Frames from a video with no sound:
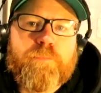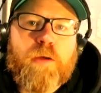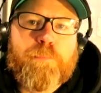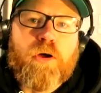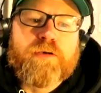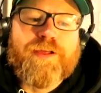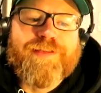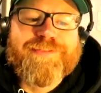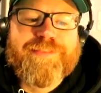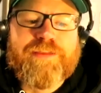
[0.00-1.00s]
a
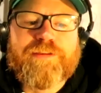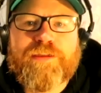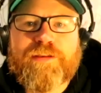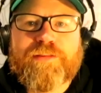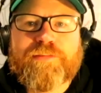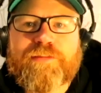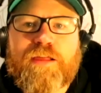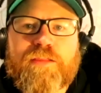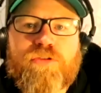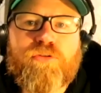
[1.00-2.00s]
podcast dedicated to
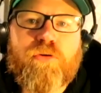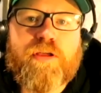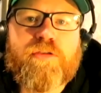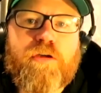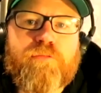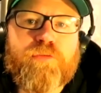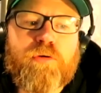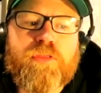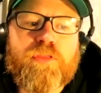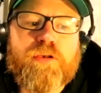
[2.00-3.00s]
telling stories of
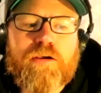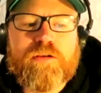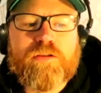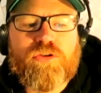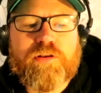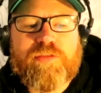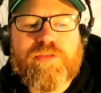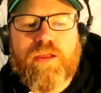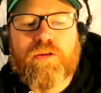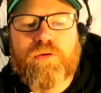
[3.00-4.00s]
Northern Ireland during the
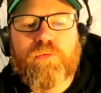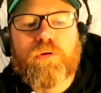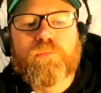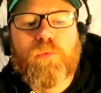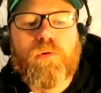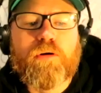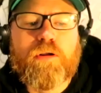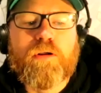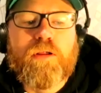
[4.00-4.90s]
Second World War.